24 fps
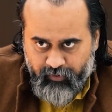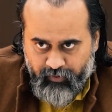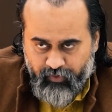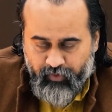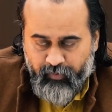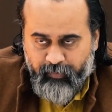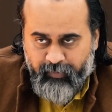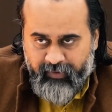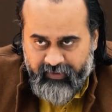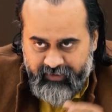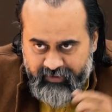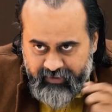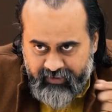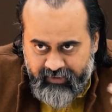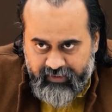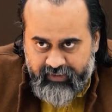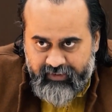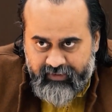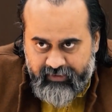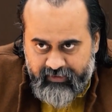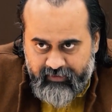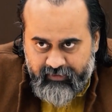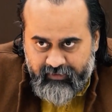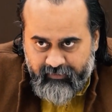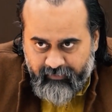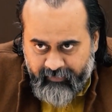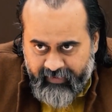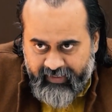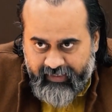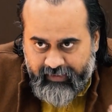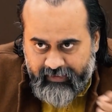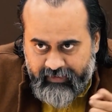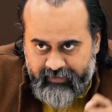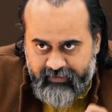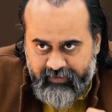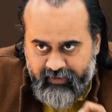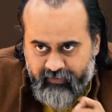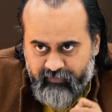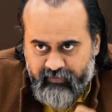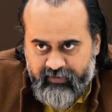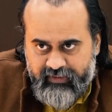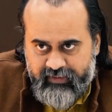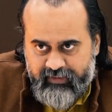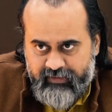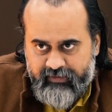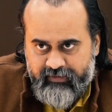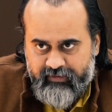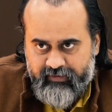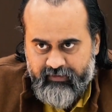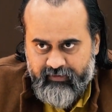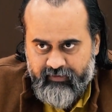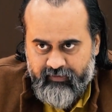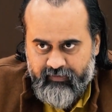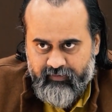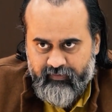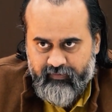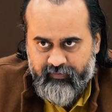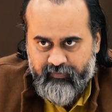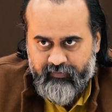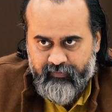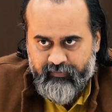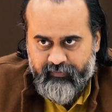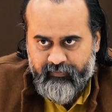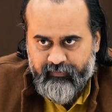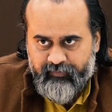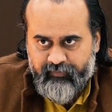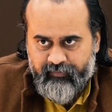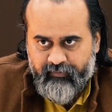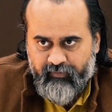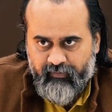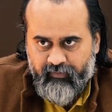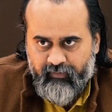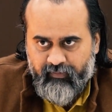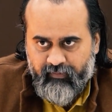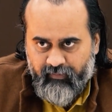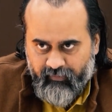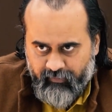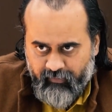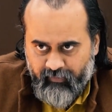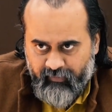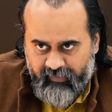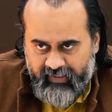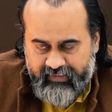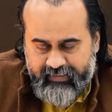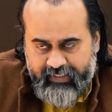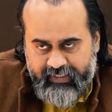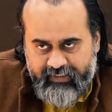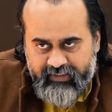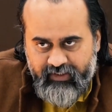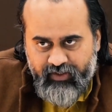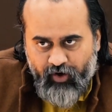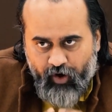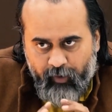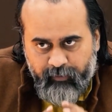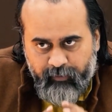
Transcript: to purchase medical services? That's the